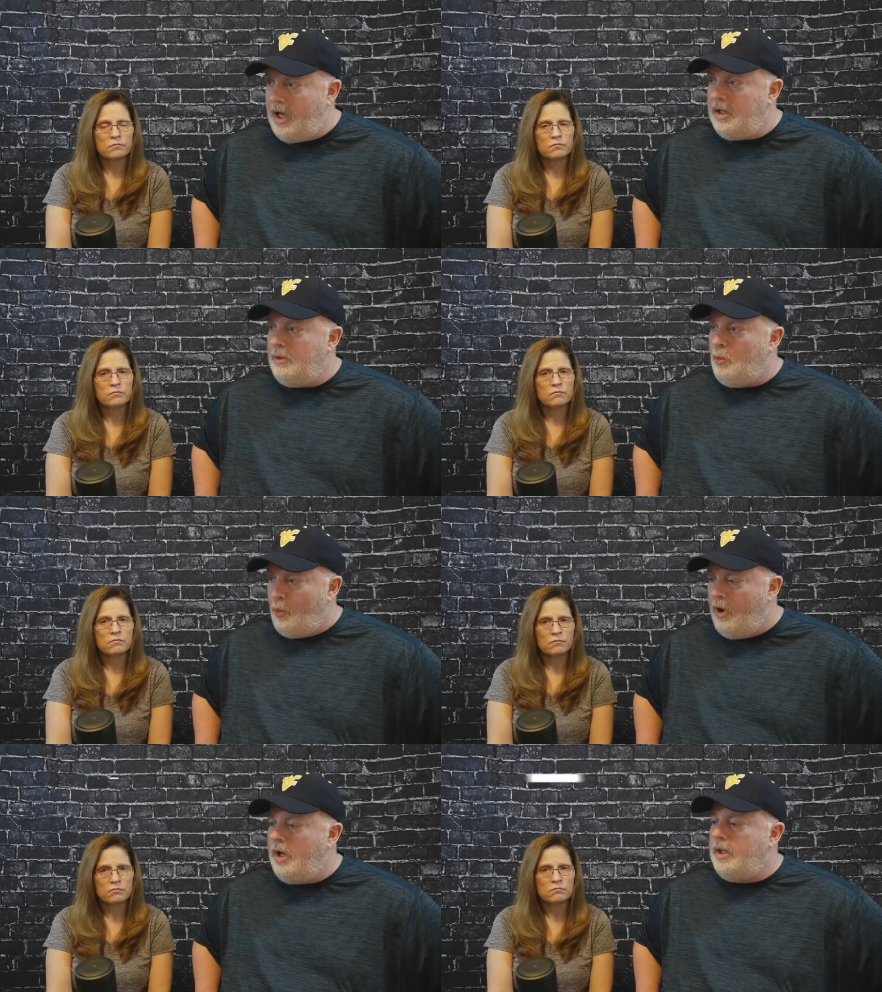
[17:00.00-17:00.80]
Speaker 1: not
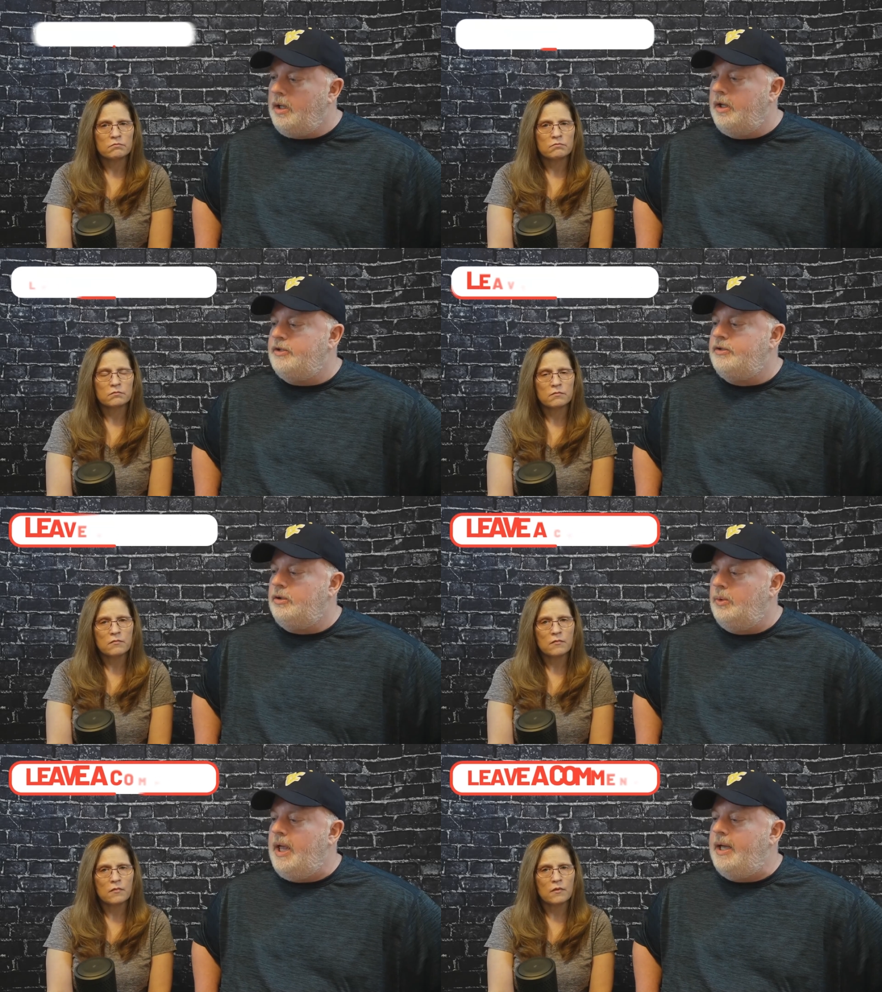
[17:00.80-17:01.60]
want us
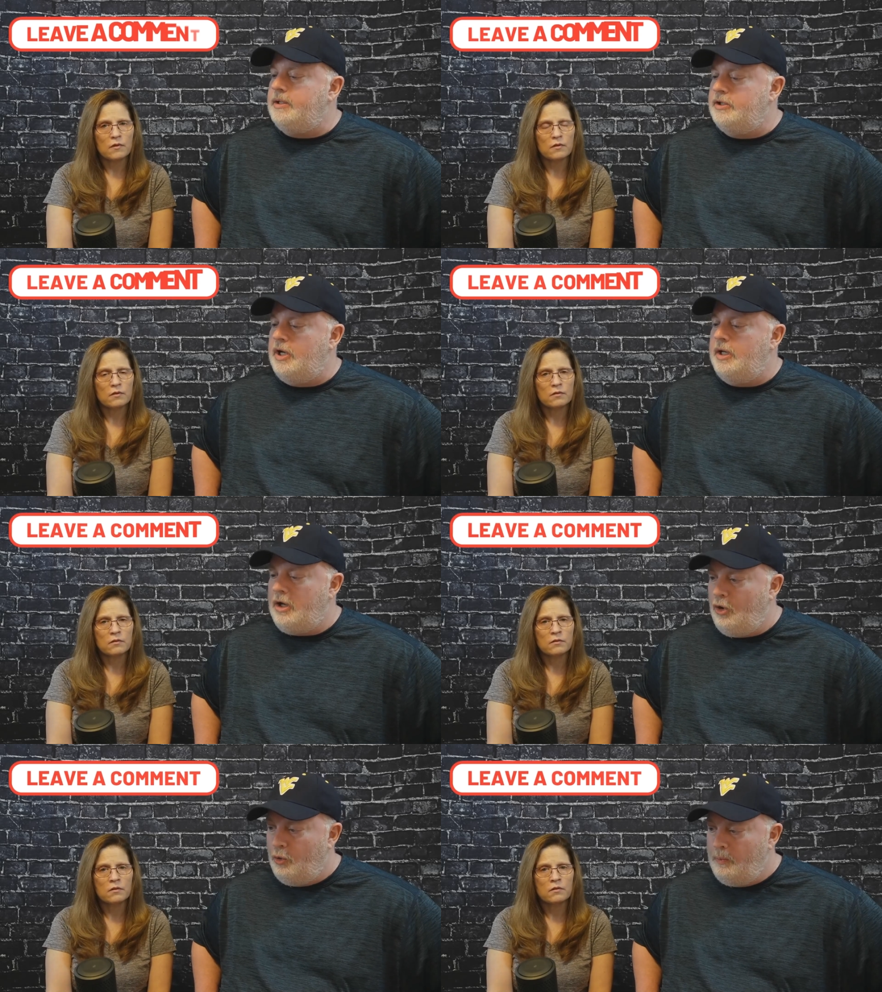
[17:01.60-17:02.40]
to react to J.
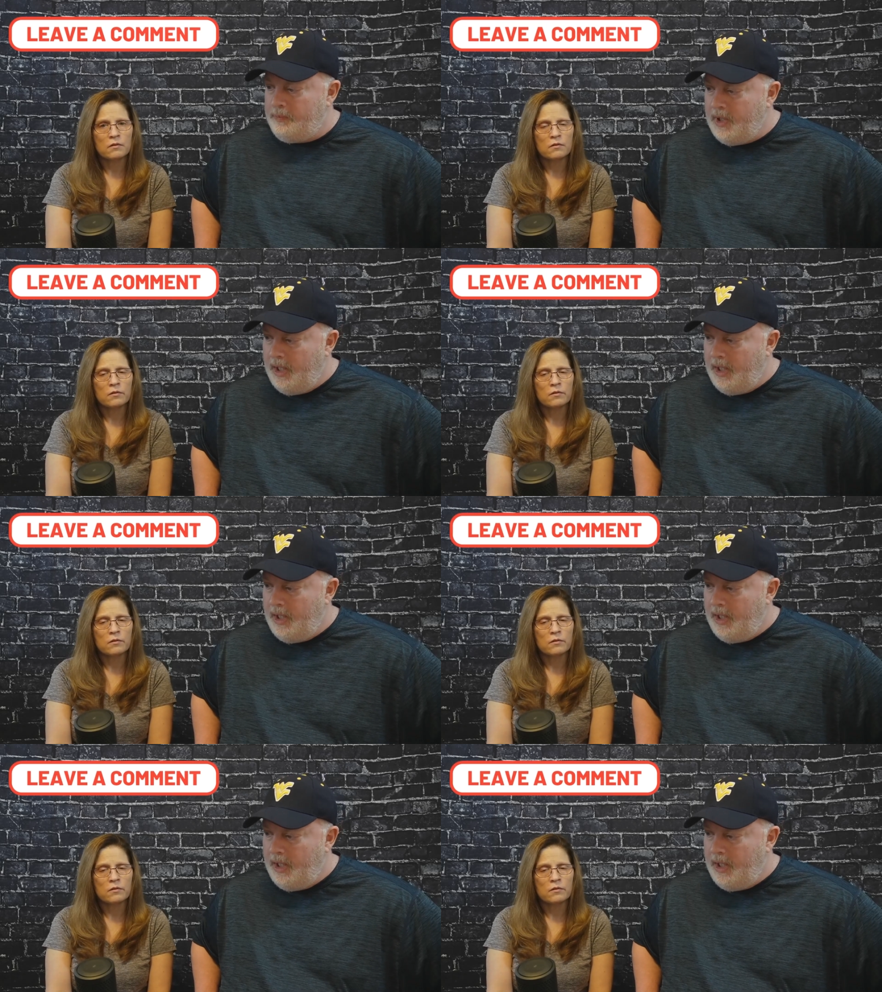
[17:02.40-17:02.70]
Cole.